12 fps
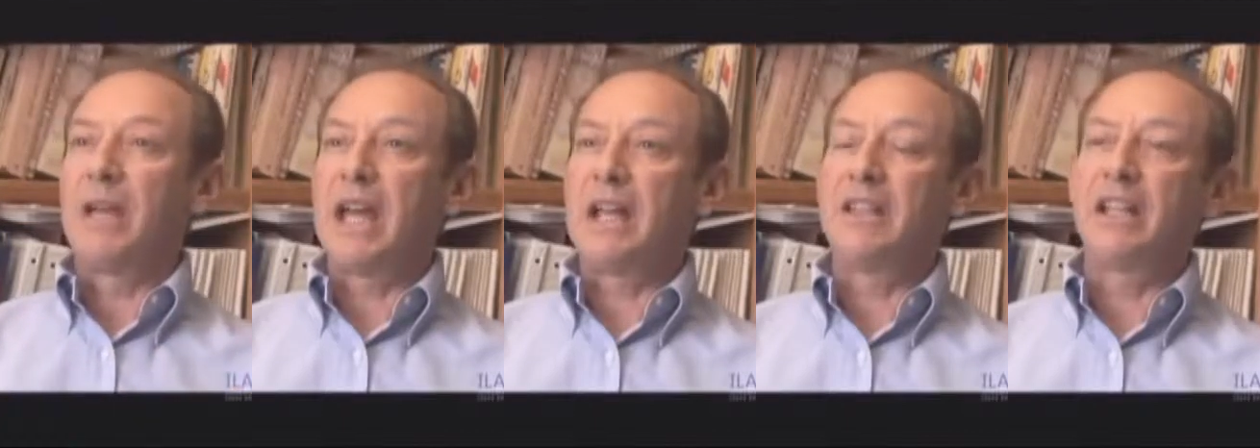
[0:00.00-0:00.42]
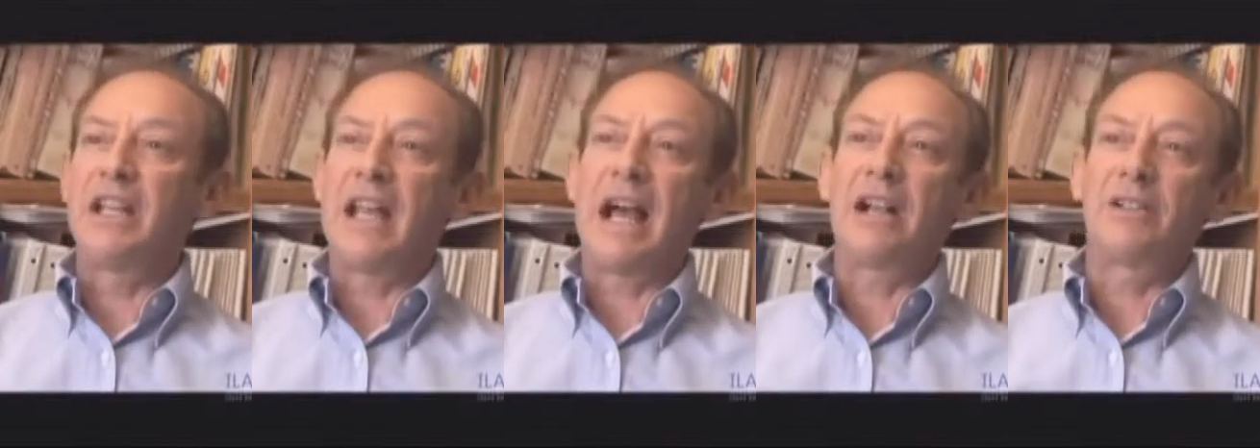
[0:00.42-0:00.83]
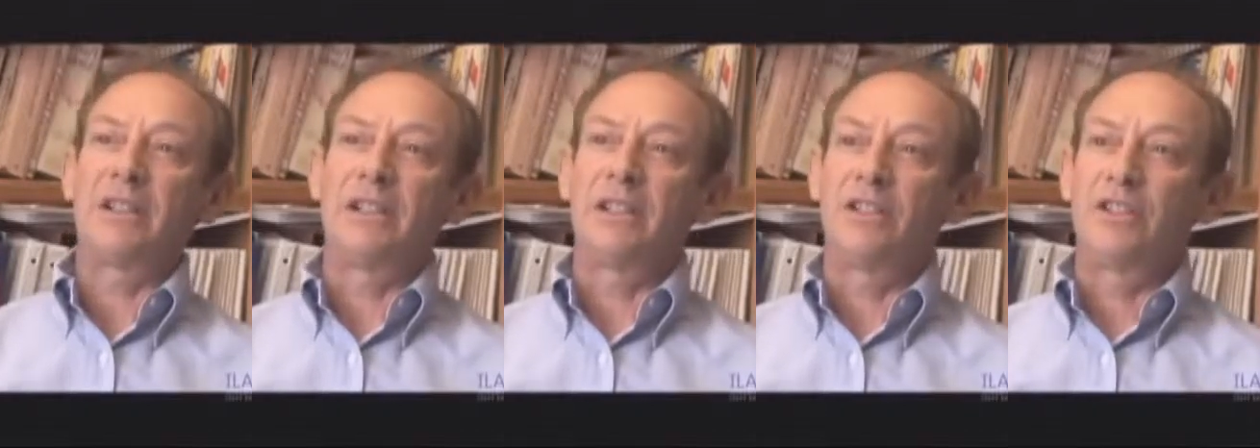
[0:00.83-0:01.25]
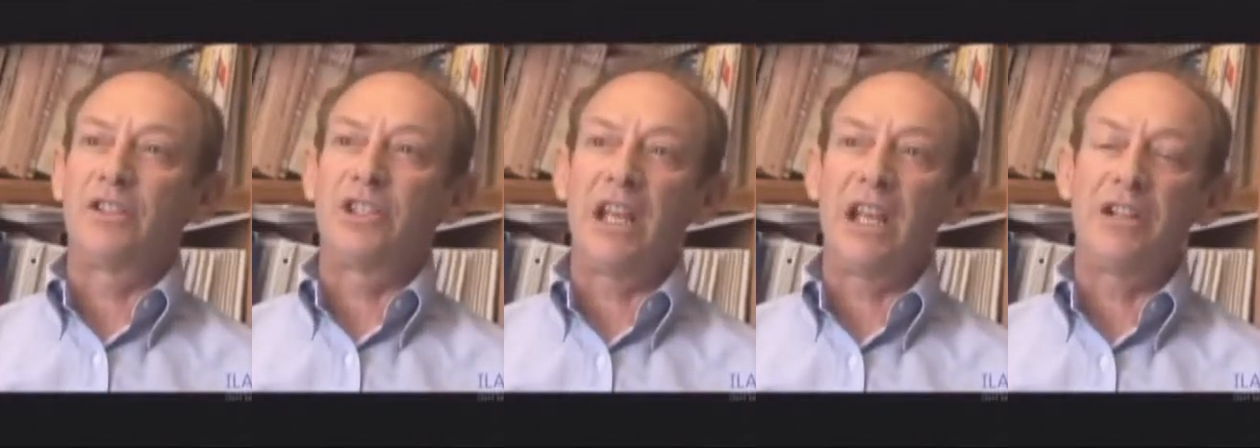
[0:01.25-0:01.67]
and that it actually is
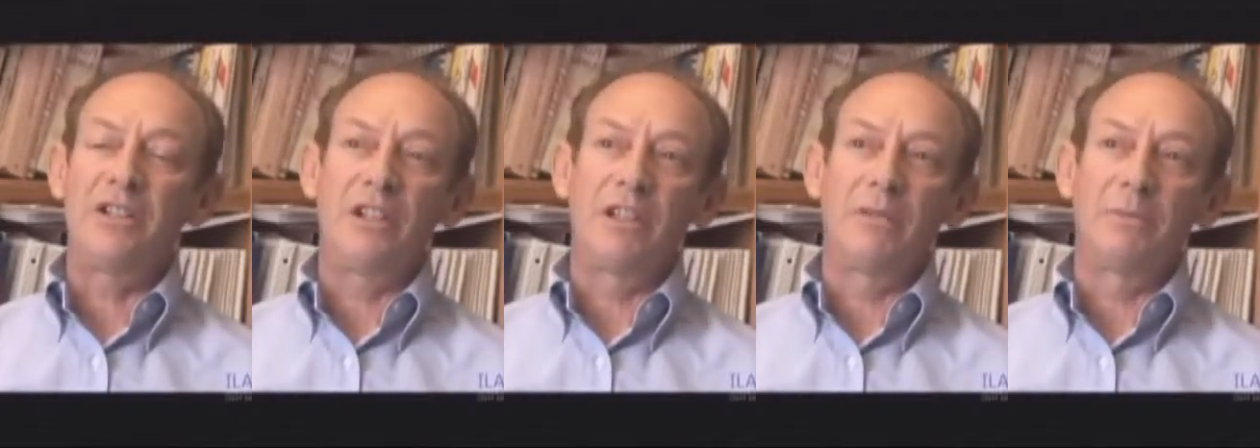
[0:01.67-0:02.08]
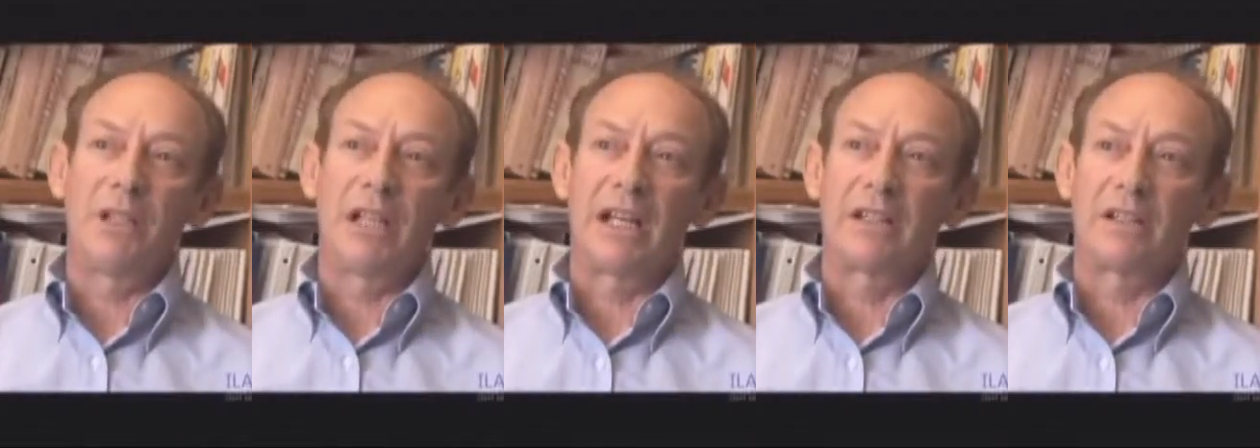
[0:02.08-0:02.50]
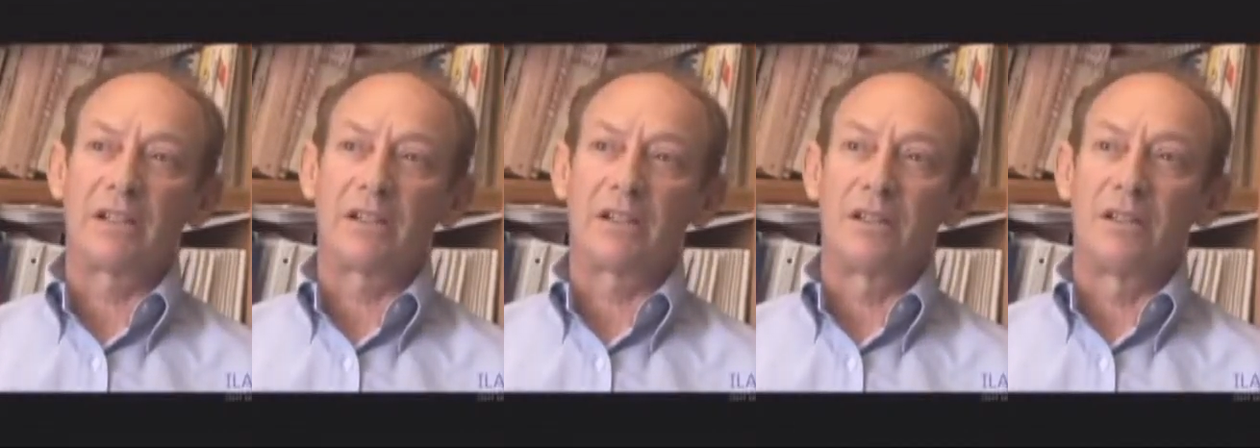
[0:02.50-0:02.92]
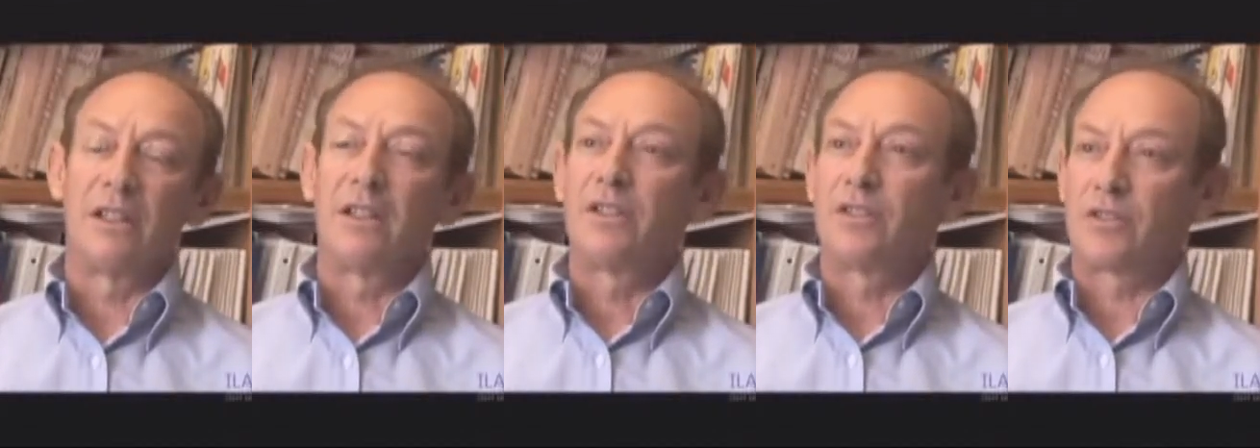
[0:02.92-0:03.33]
changing the molecular
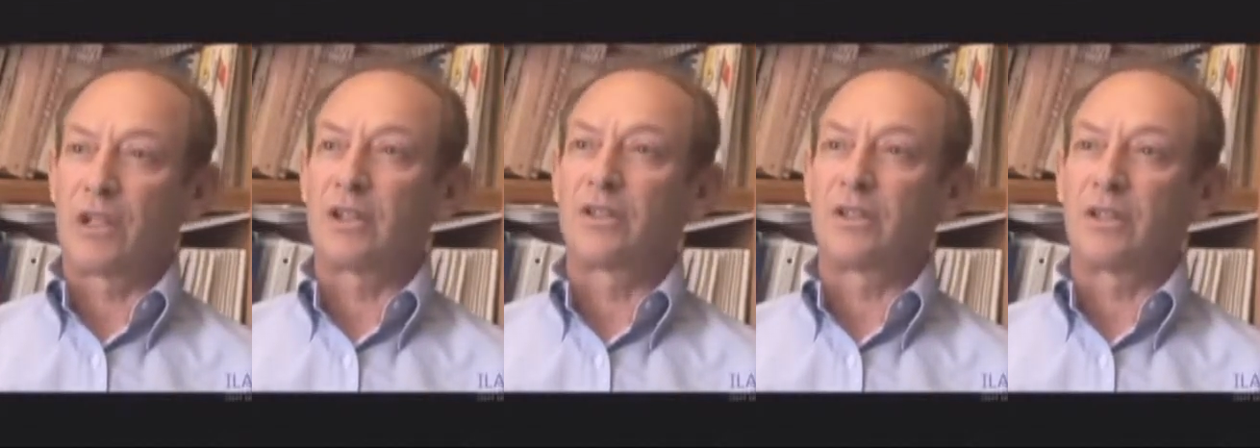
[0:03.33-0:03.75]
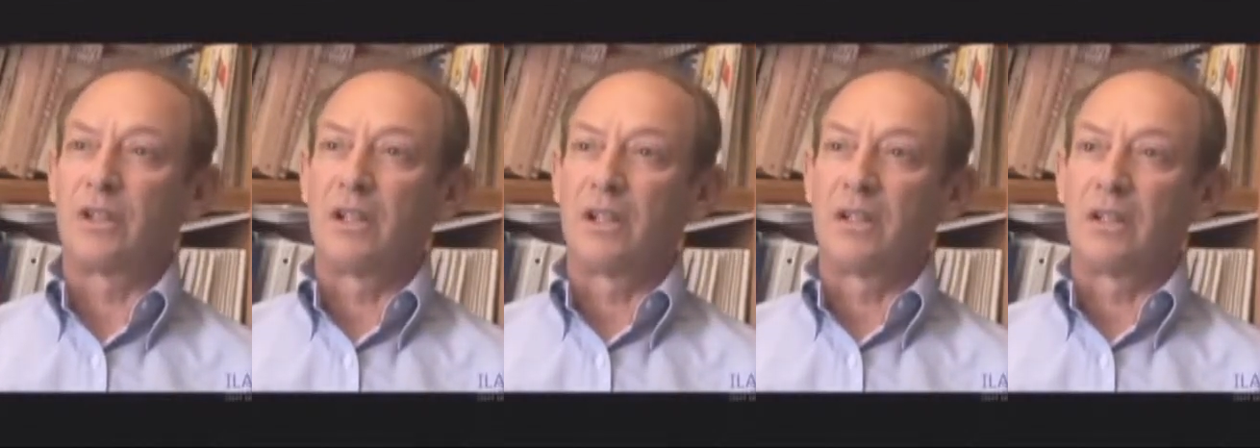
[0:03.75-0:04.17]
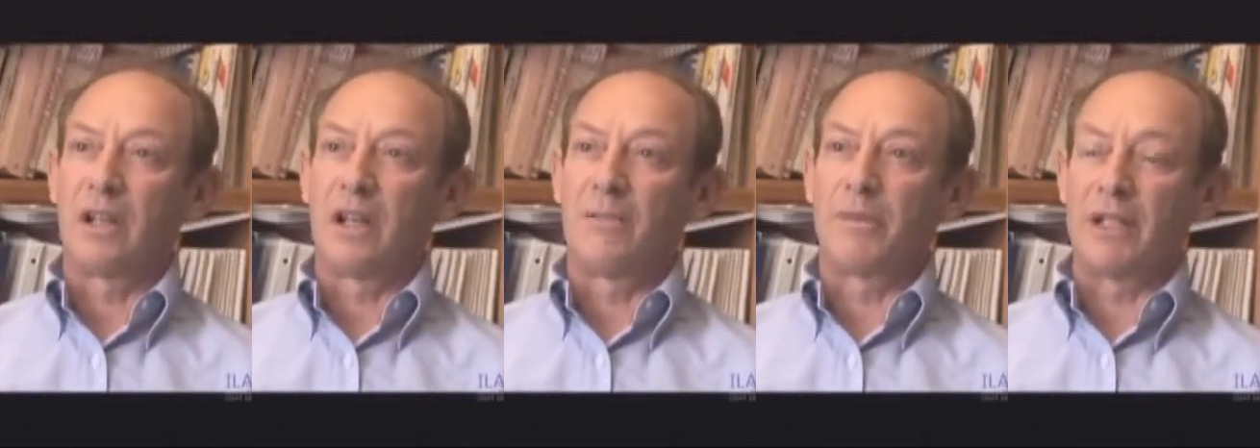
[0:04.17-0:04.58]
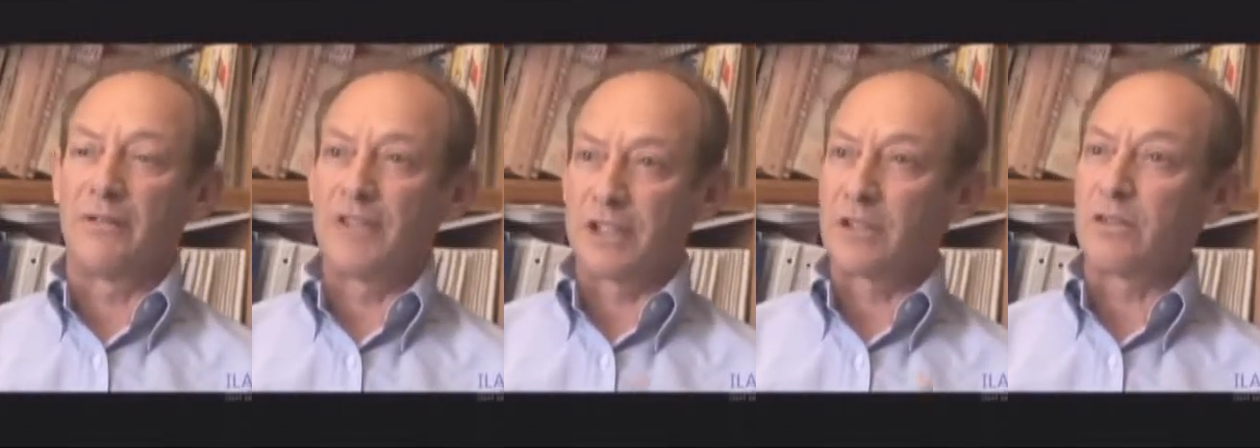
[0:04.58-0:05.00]
structure in a
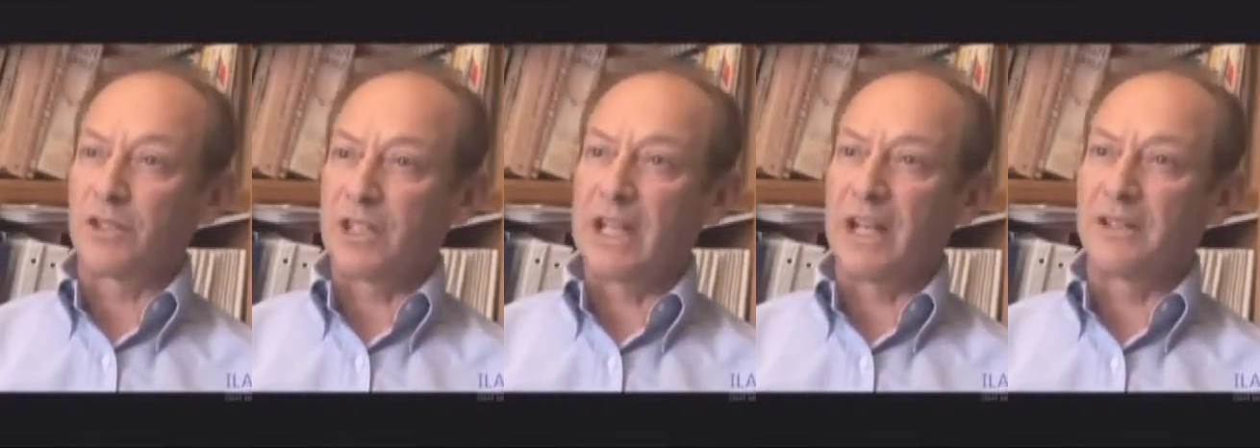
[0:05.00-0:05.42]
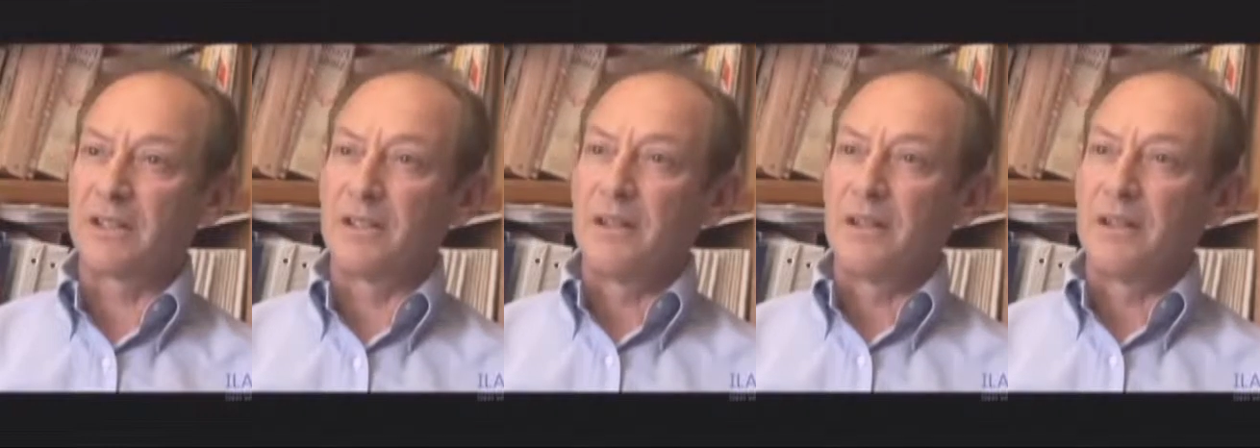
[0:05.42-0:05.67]
physical sense,